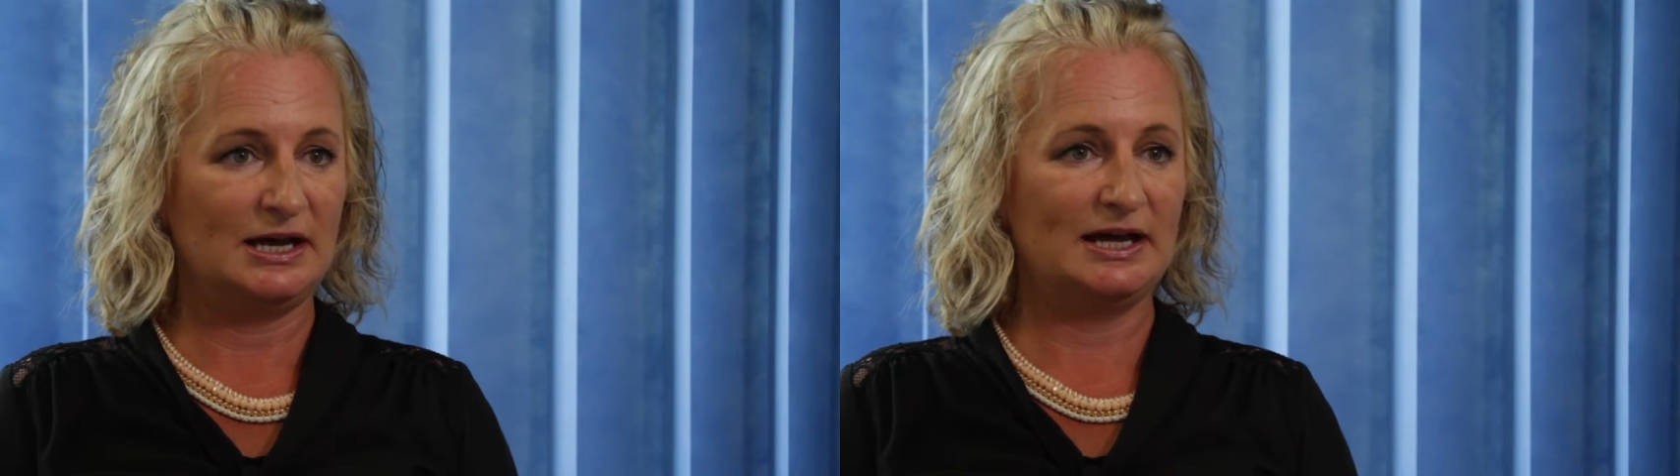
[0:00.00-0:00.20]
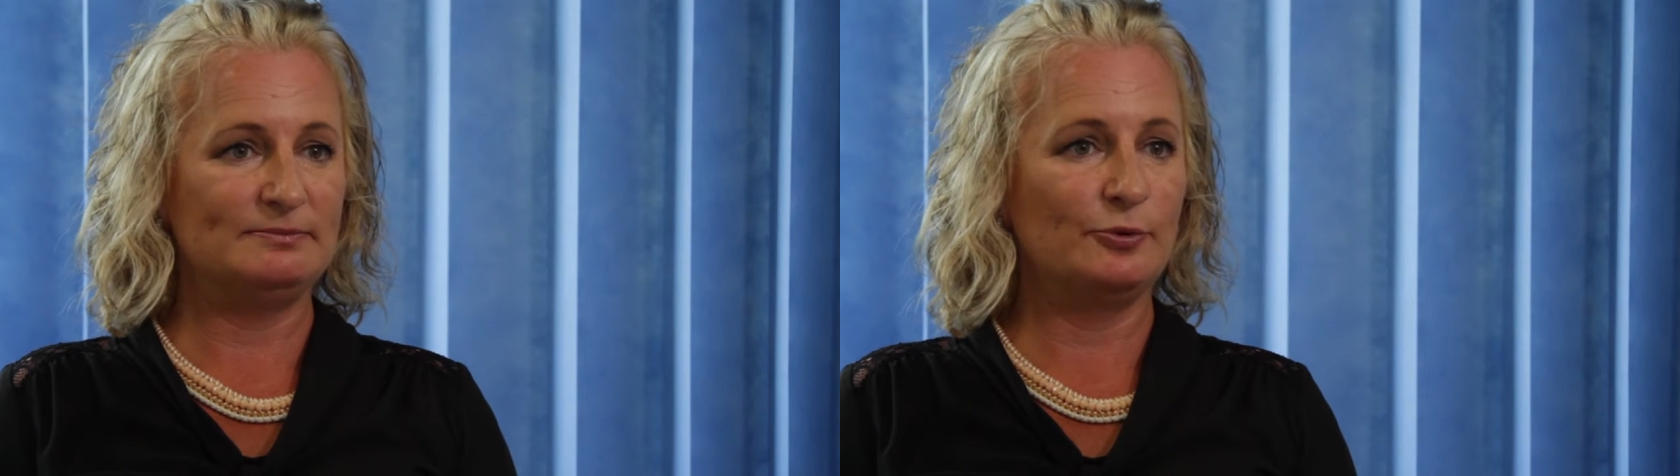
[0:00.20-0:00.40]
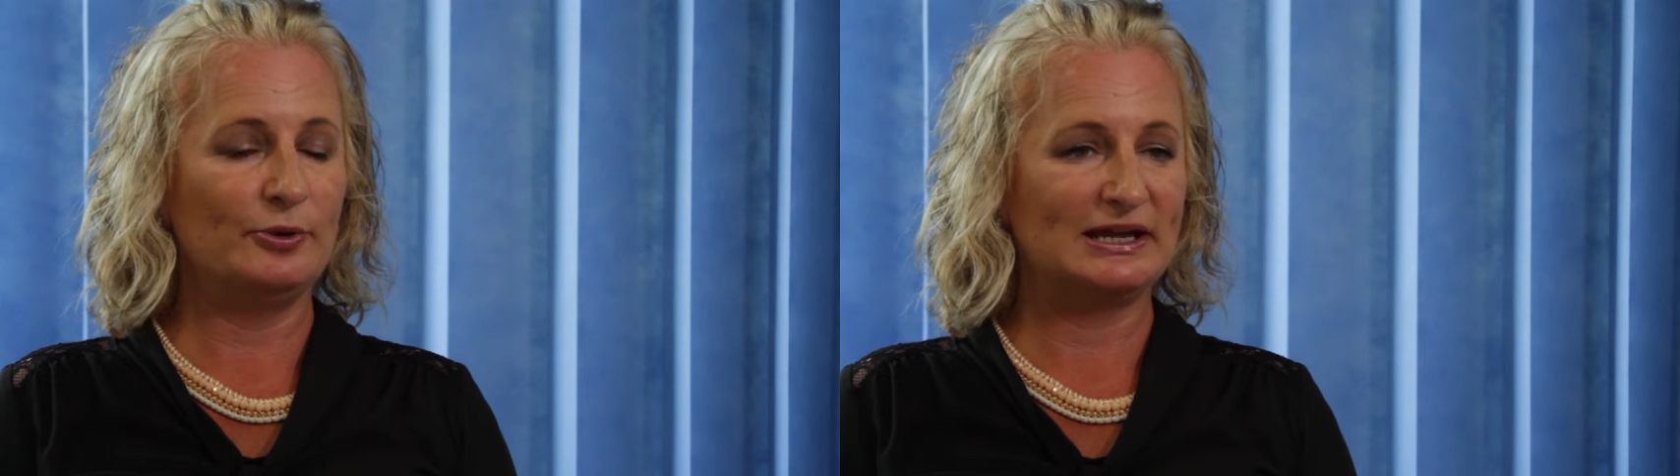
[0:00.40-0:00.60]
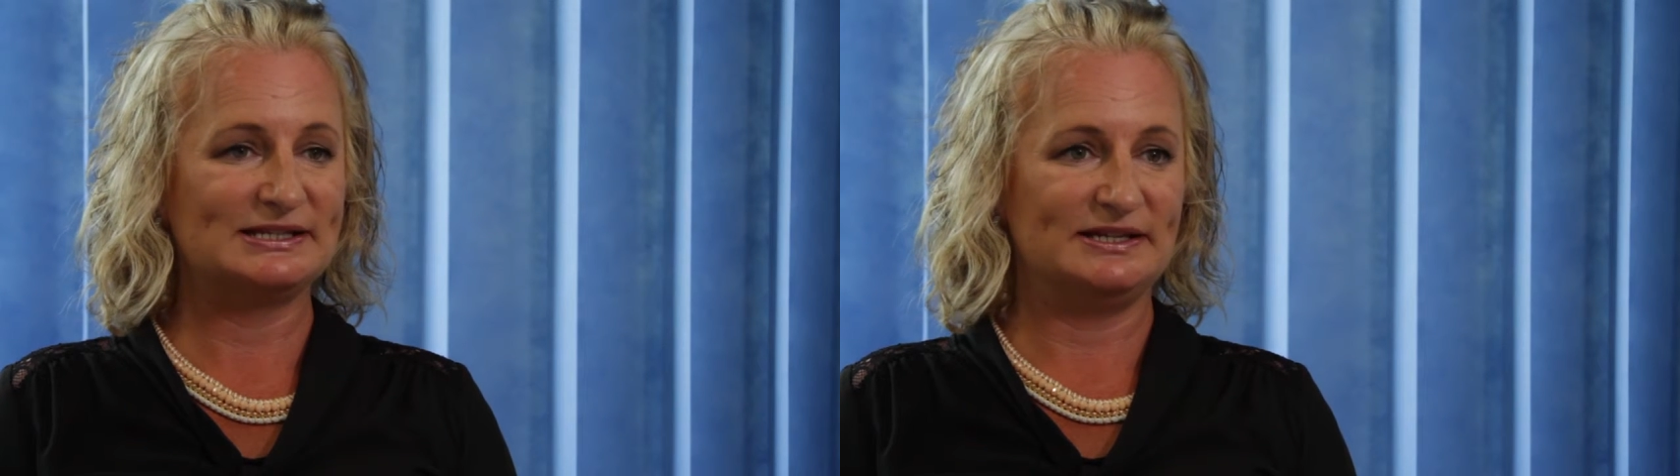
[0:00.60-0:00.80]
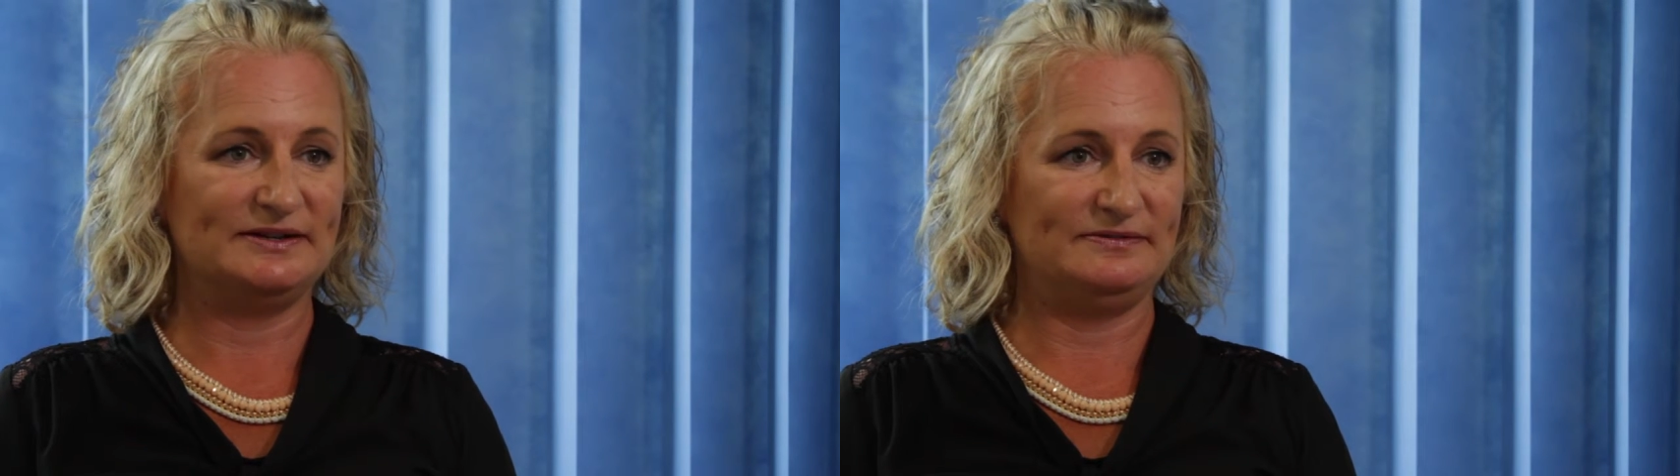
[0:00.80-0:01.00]
and morning
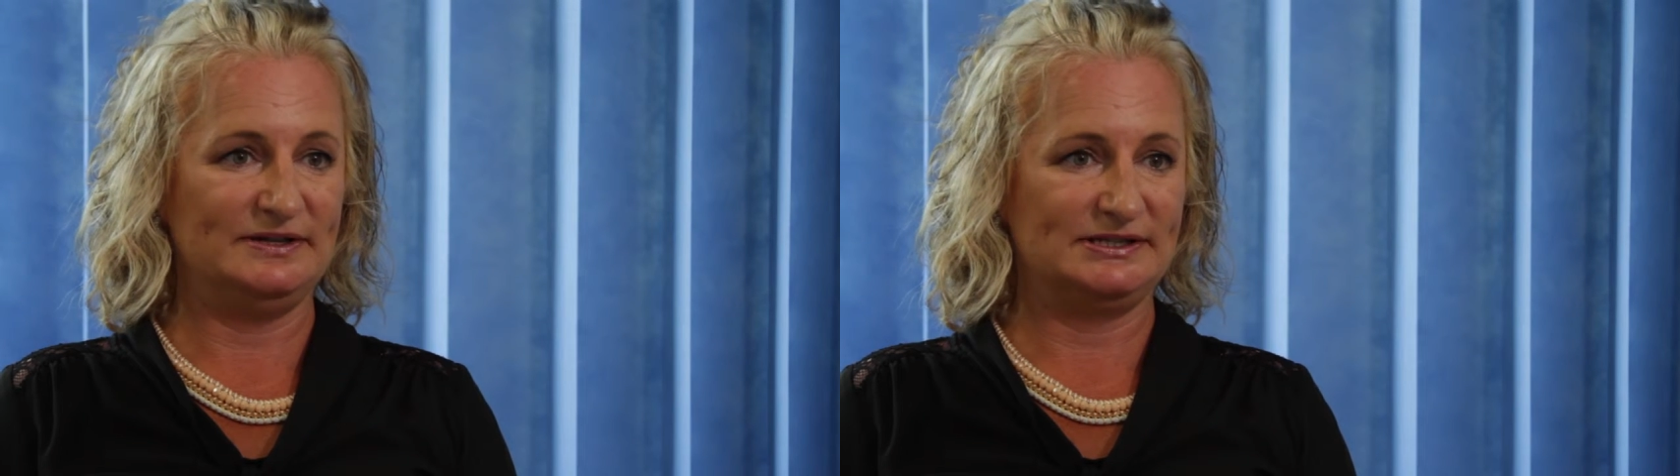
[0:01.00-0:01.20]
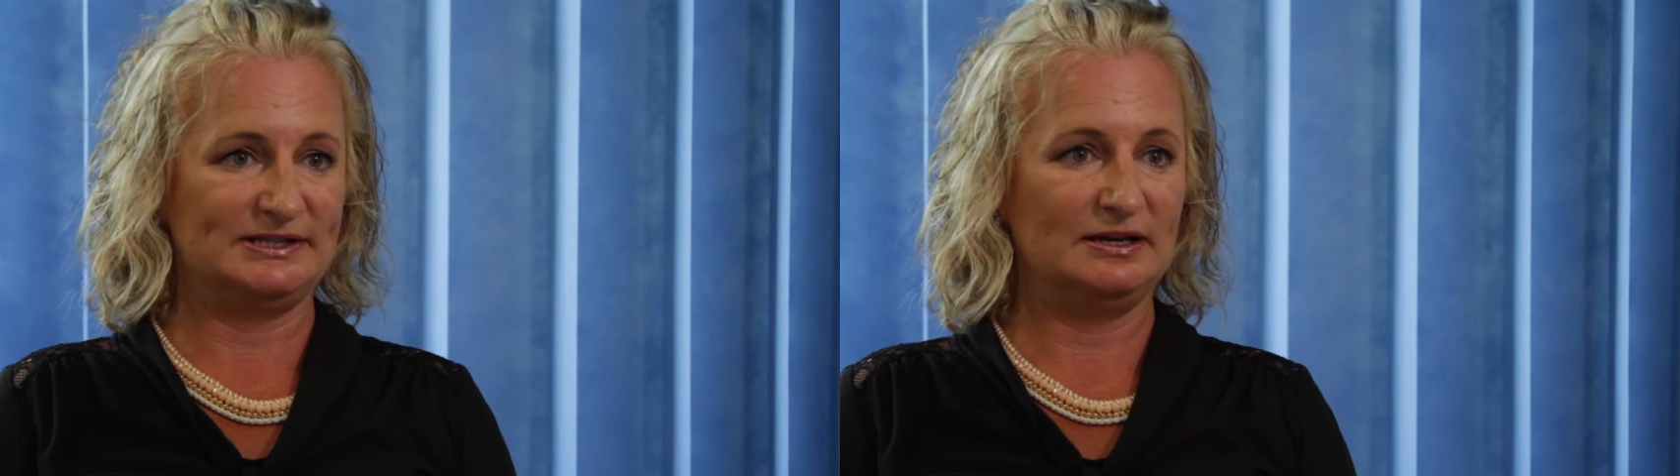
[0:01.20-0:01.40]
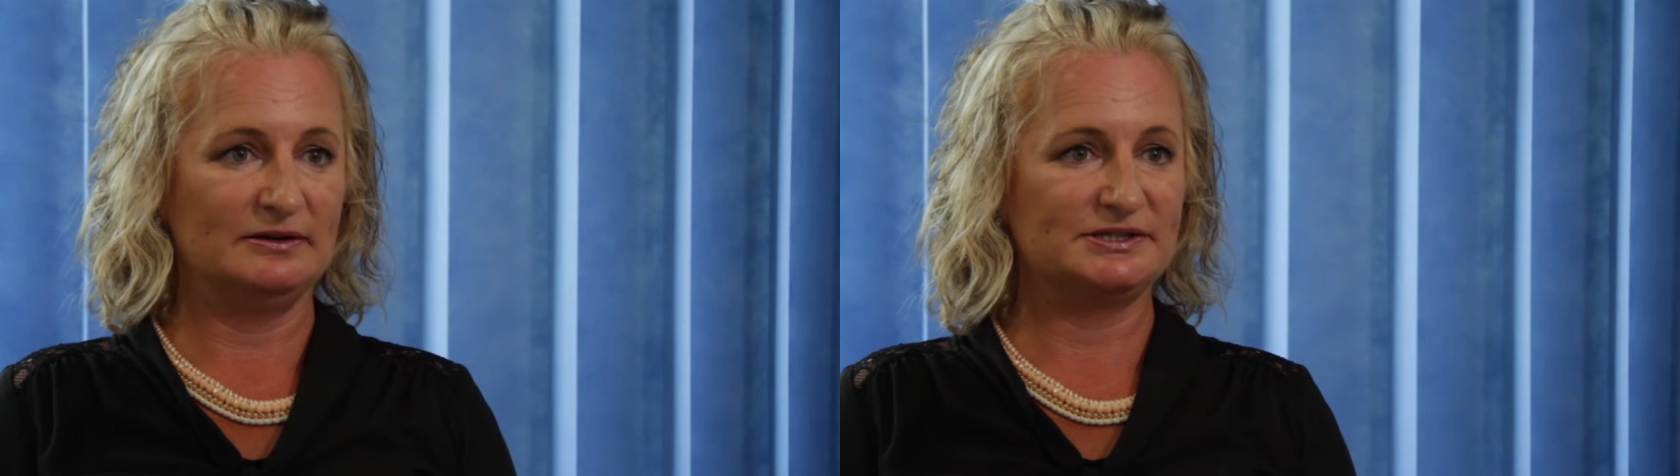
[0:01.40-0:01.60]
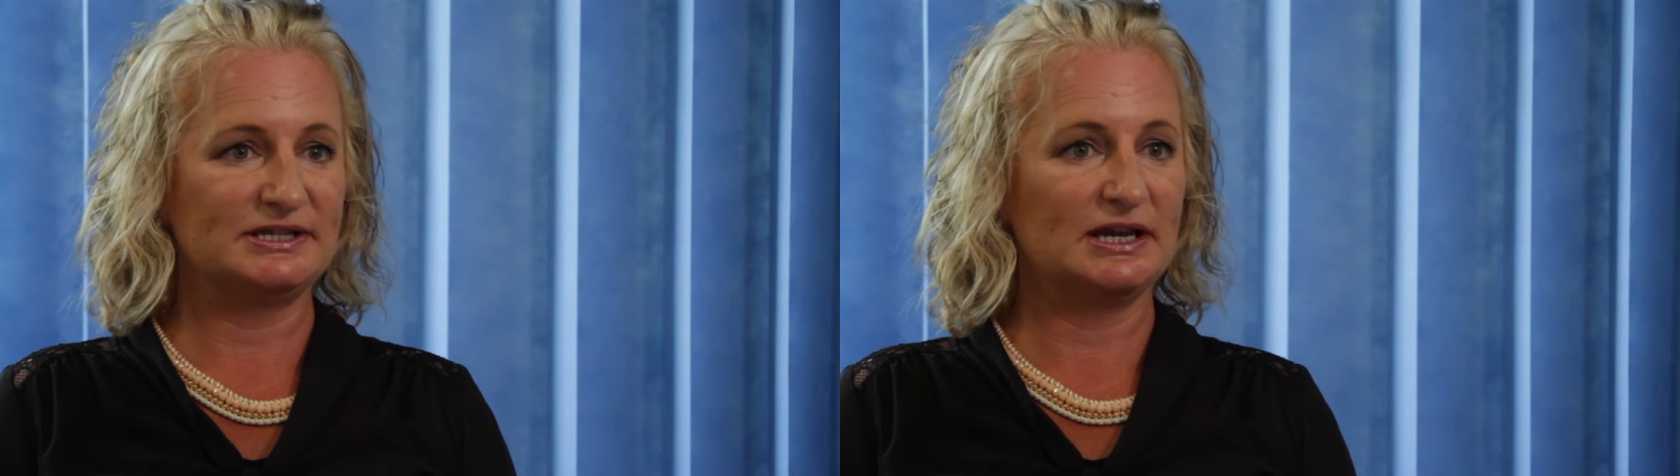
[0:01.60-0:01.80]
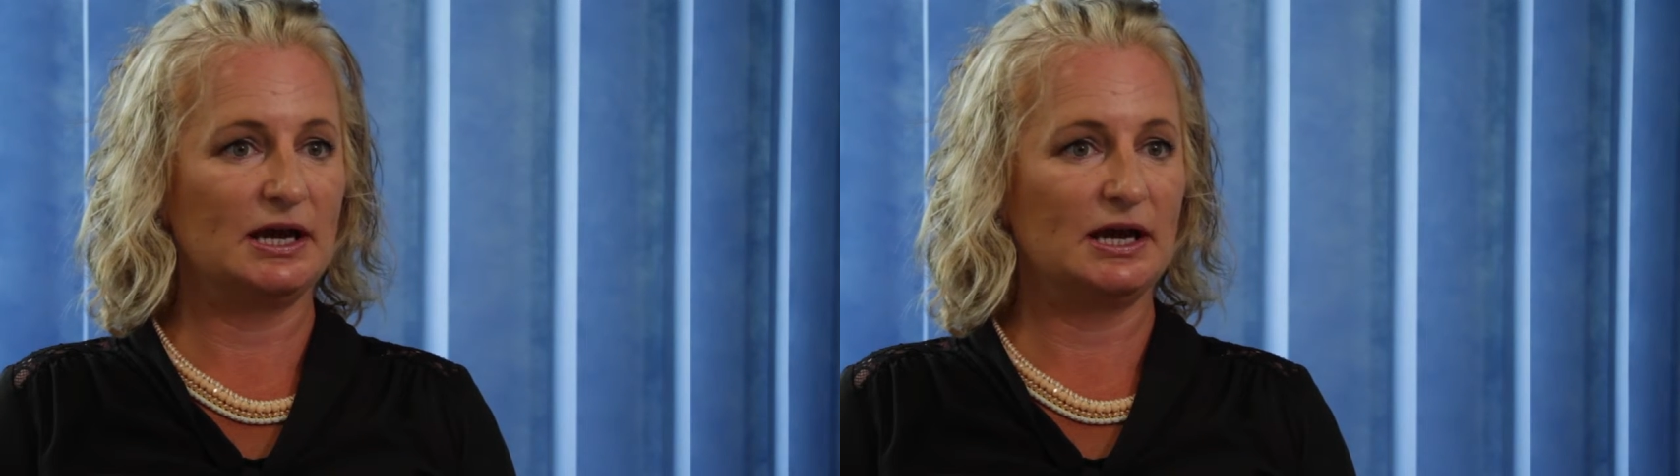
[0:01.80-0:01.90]
stiffness lasting